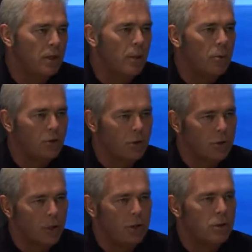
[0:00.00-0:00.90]
The number of
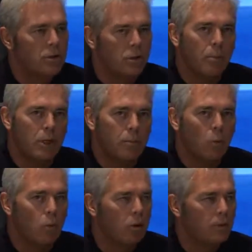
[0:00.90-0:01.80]
instructions are much
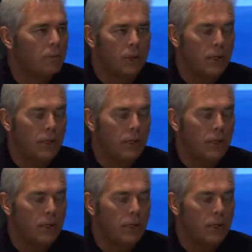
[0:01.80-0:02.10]
more,